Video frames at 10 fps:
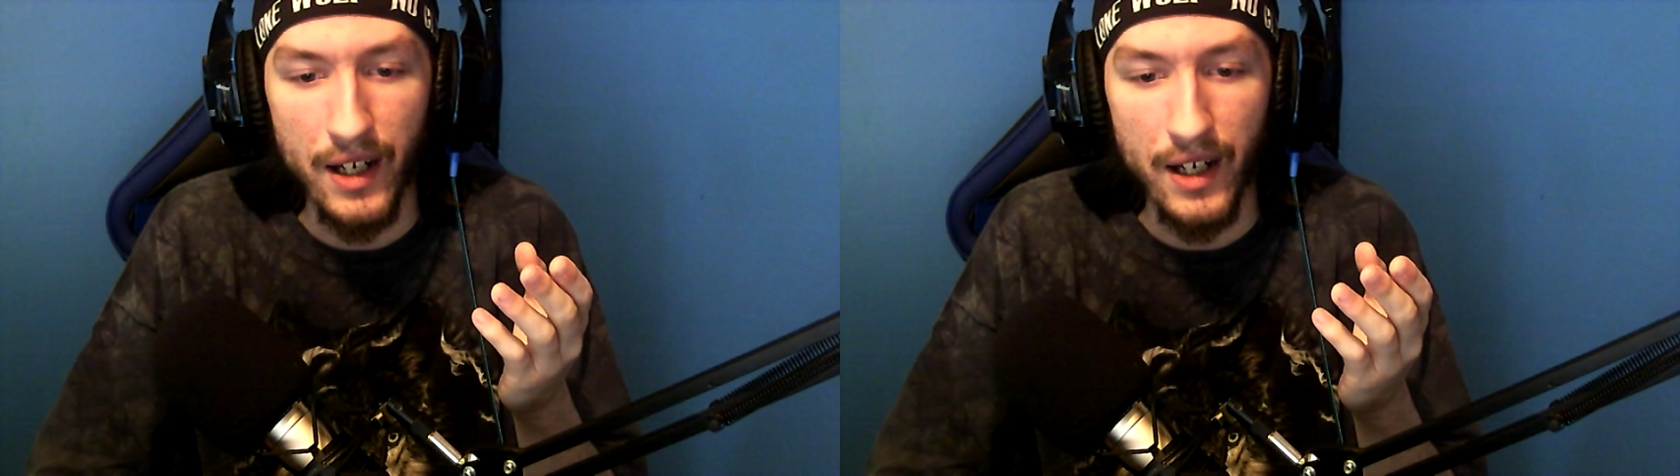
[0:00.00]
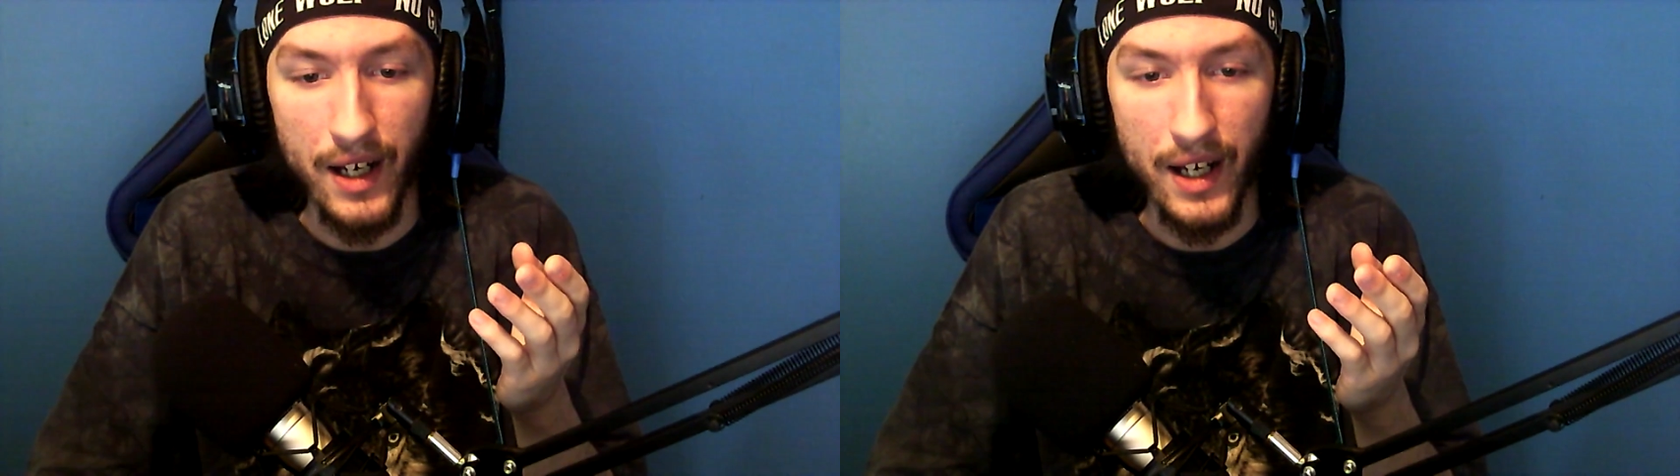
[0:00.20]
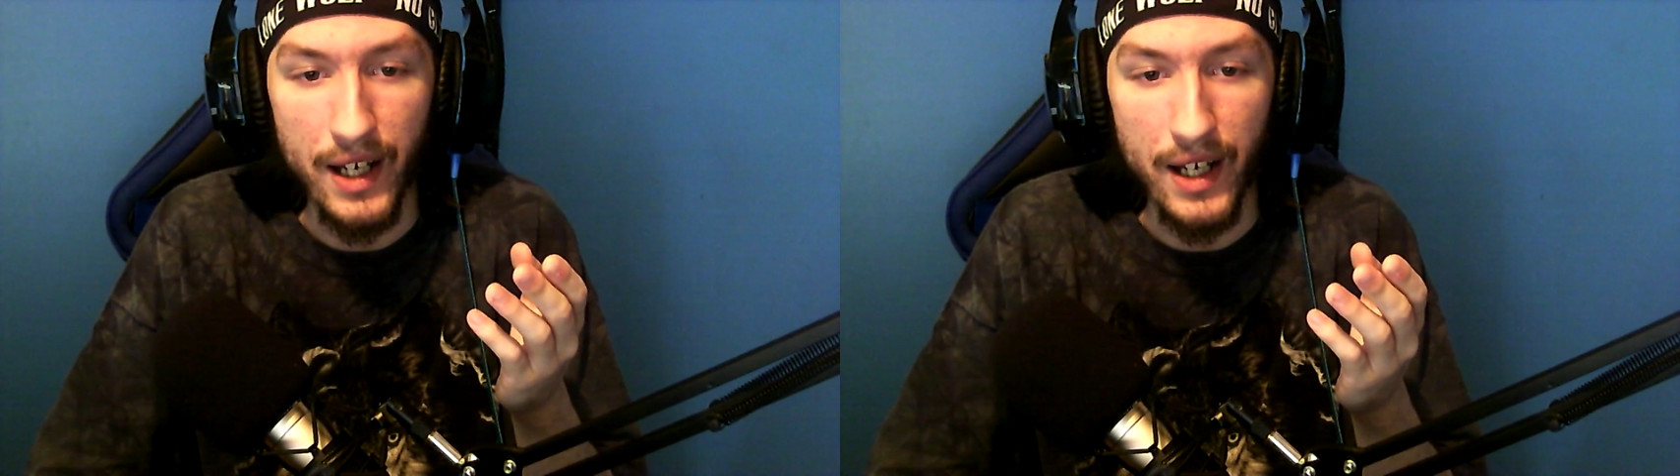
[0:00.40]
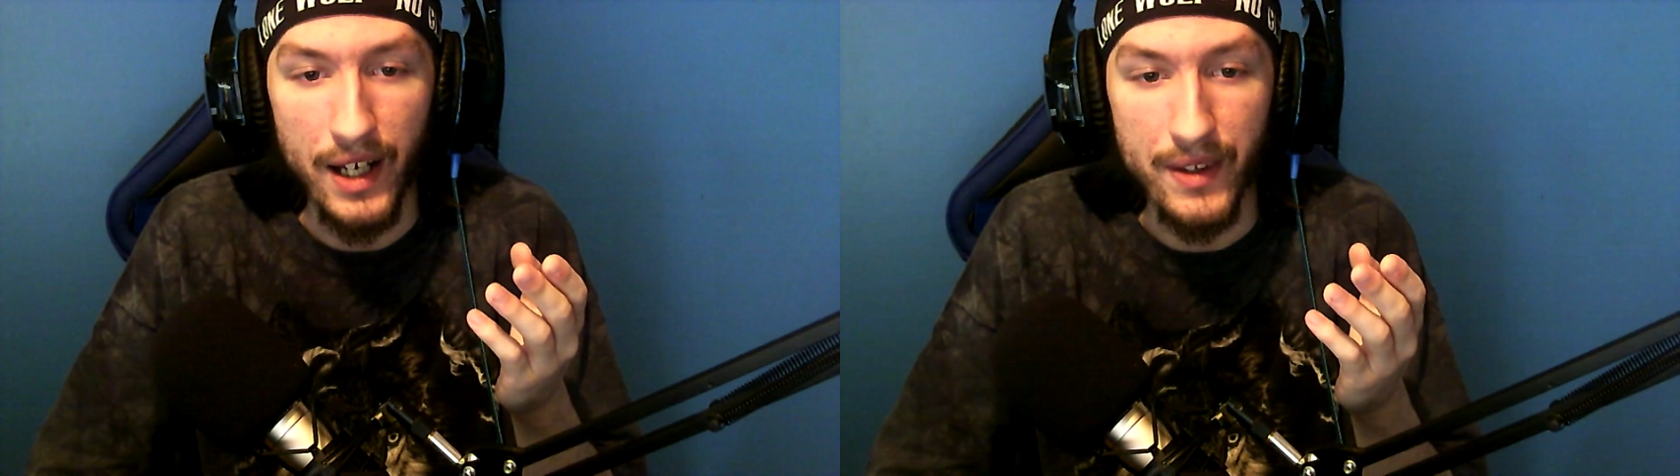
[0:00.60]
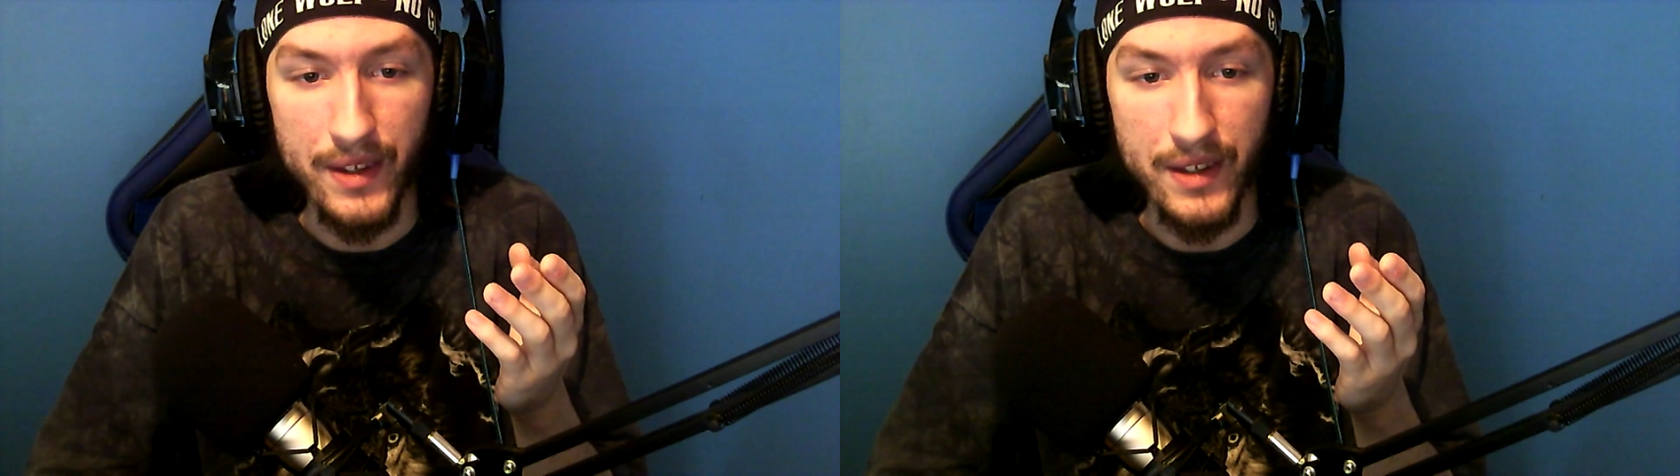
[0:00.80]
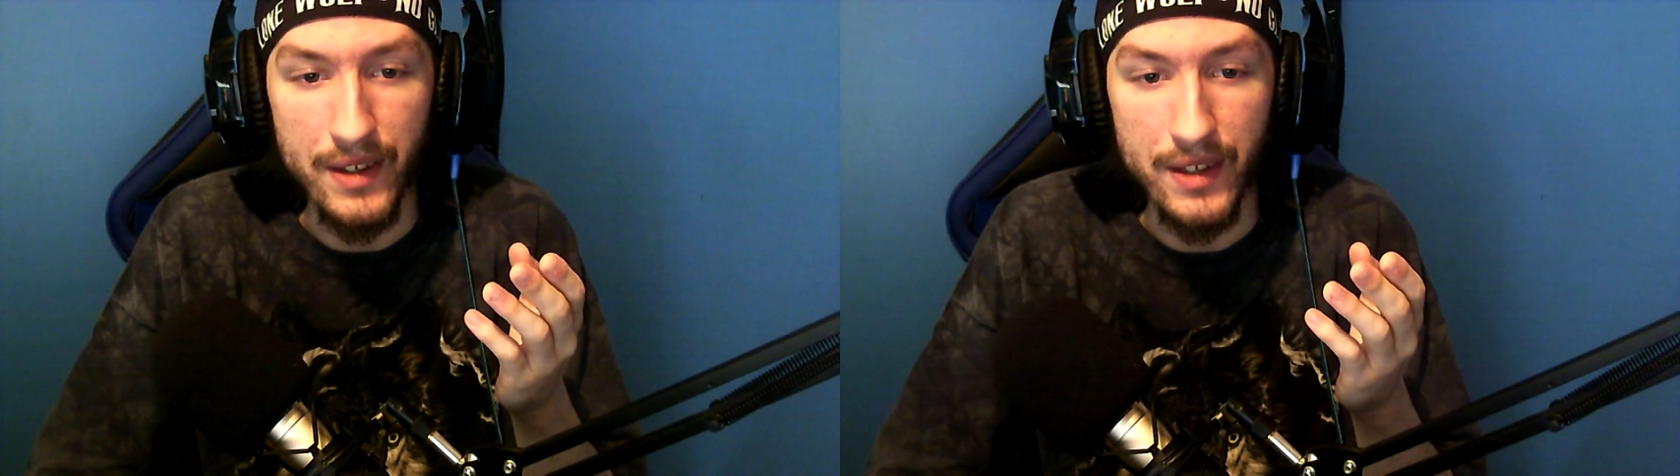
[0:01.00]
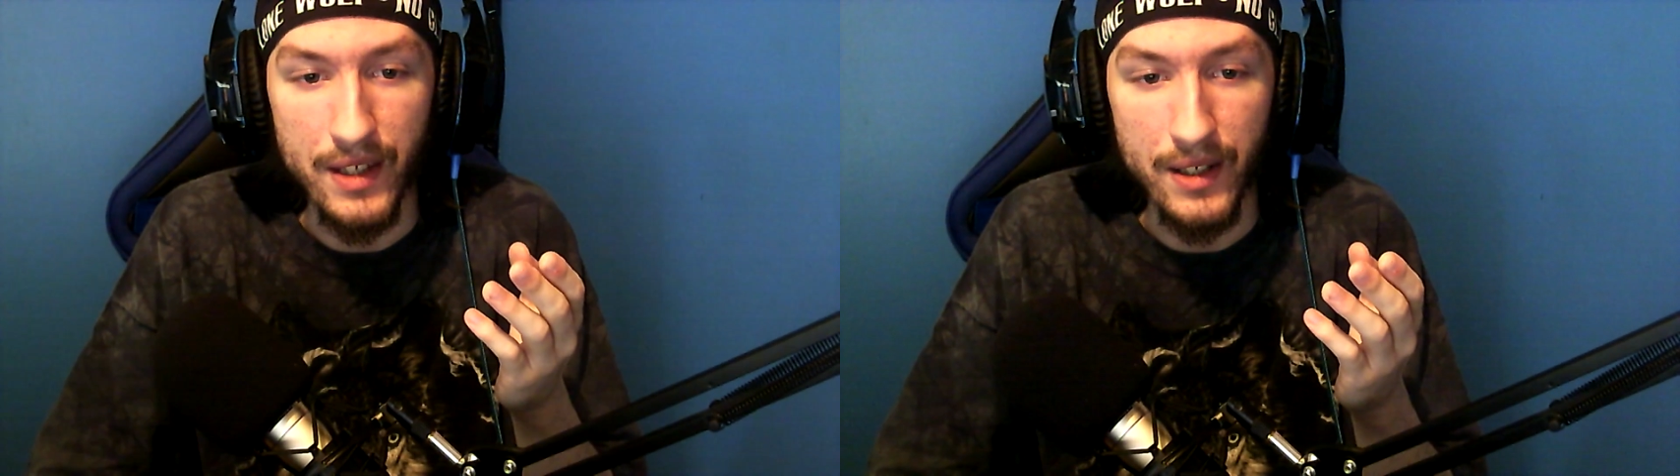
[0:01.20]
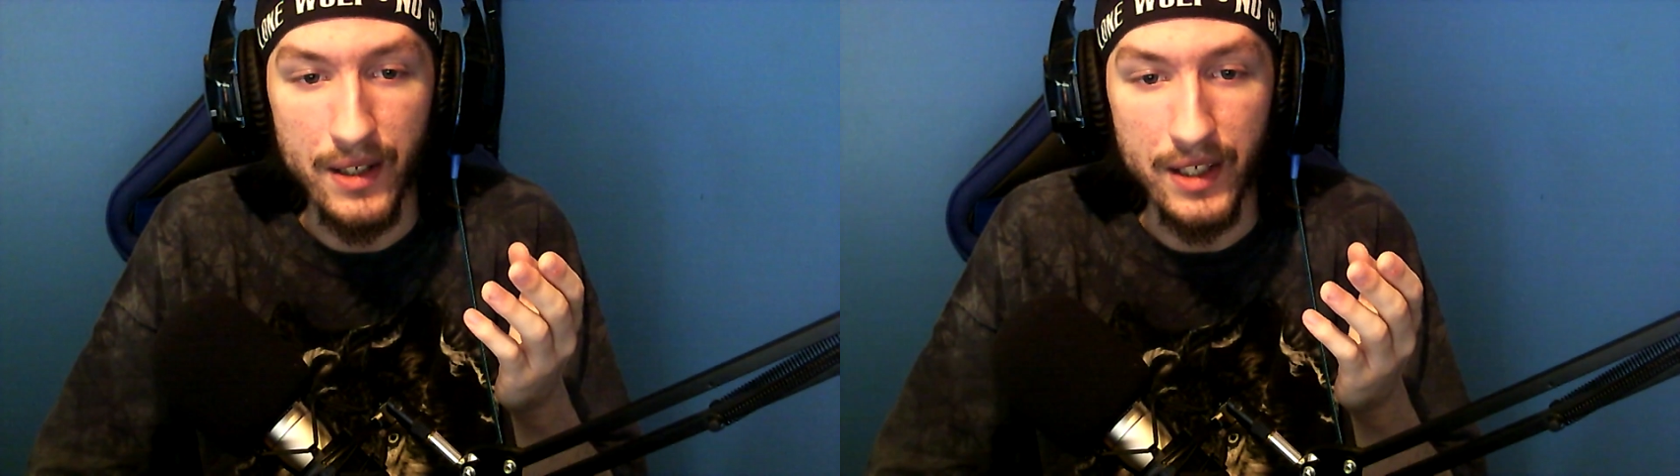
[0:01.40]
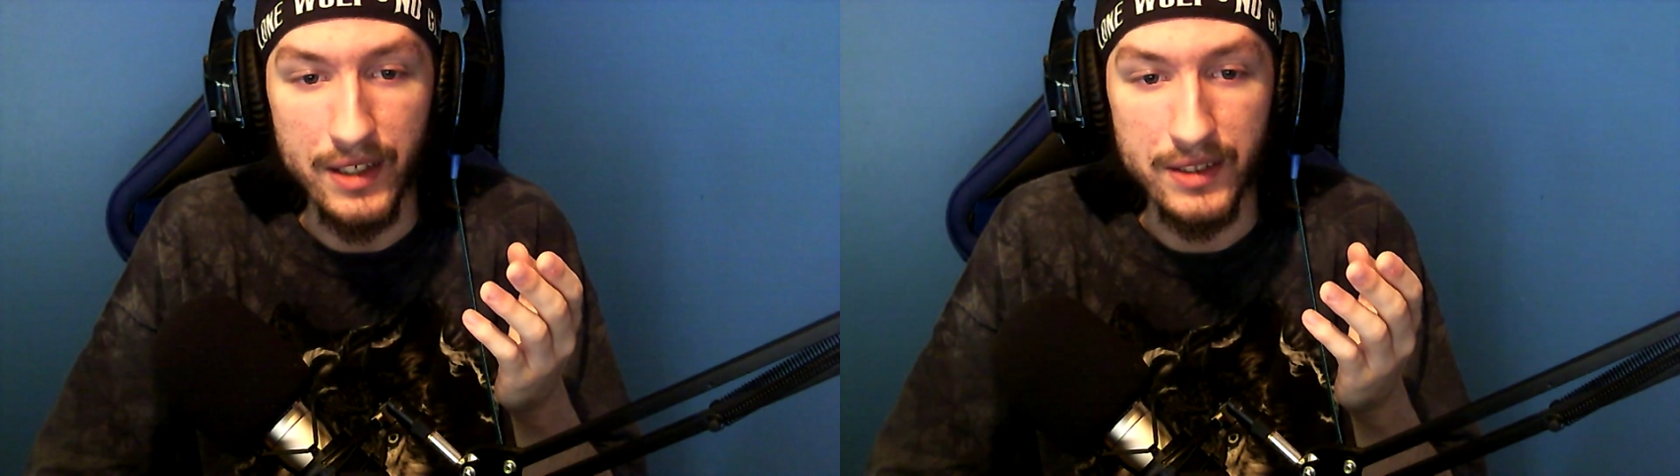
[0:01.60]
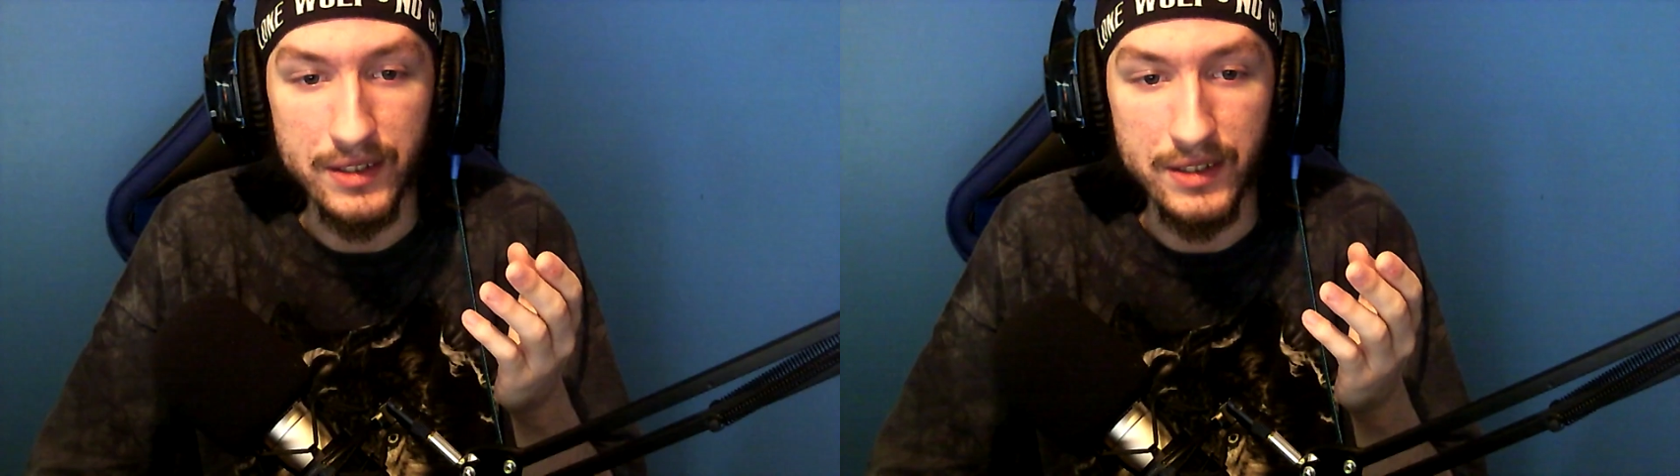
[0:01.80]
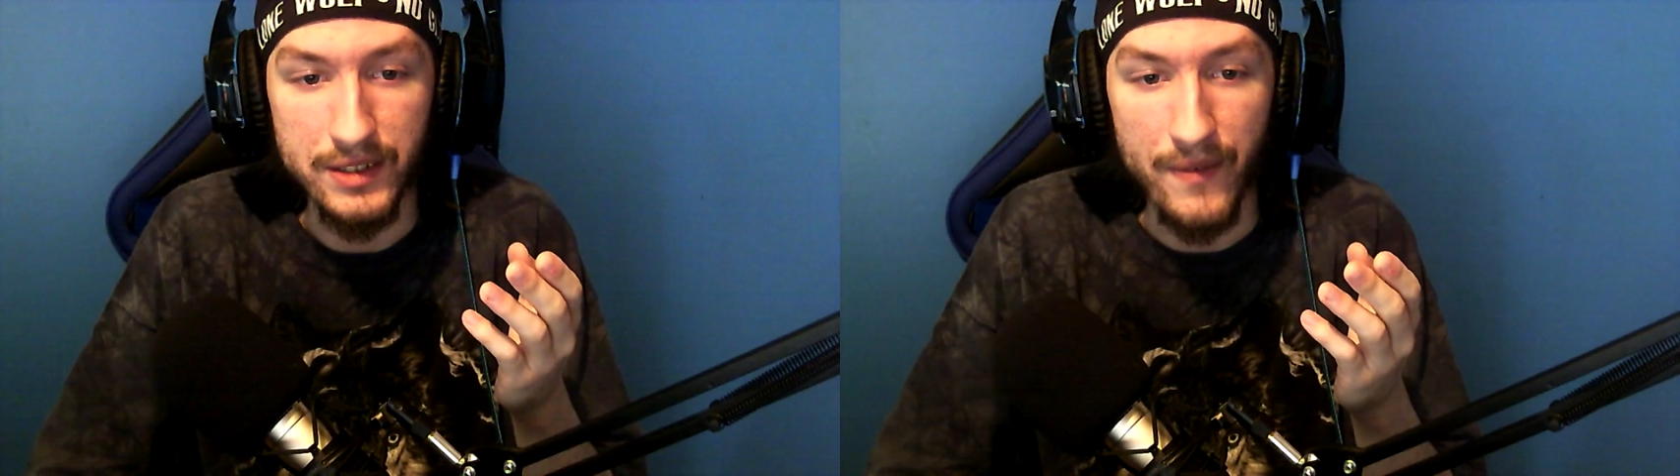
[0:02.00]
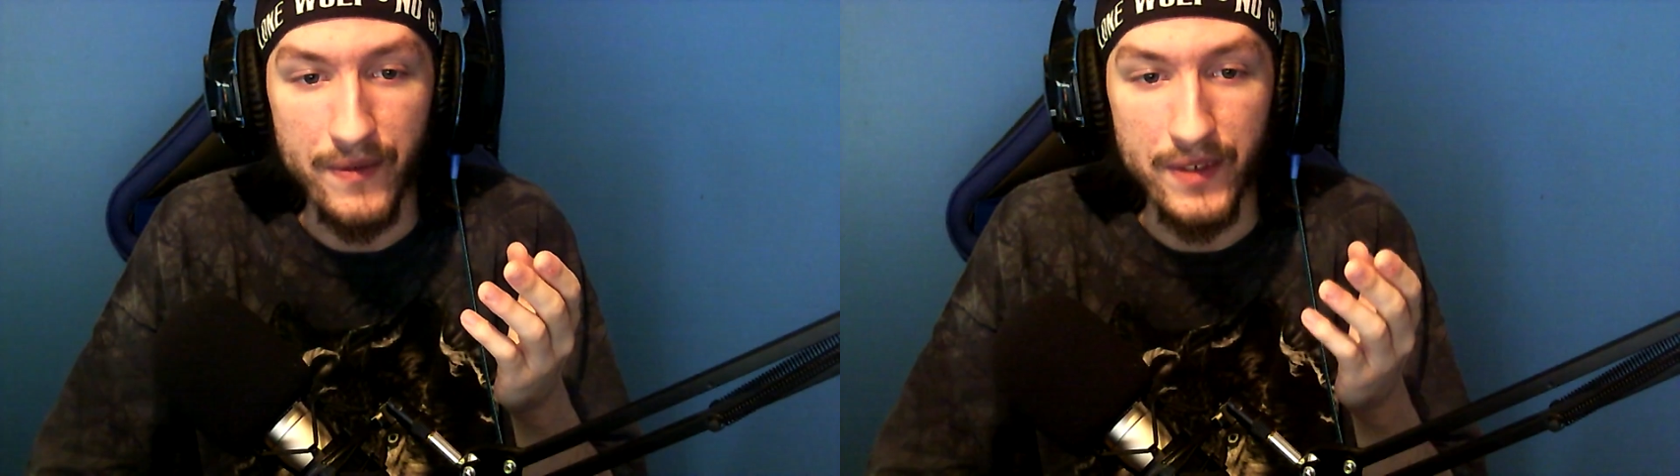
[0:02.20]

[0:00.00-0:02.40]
Uh, there is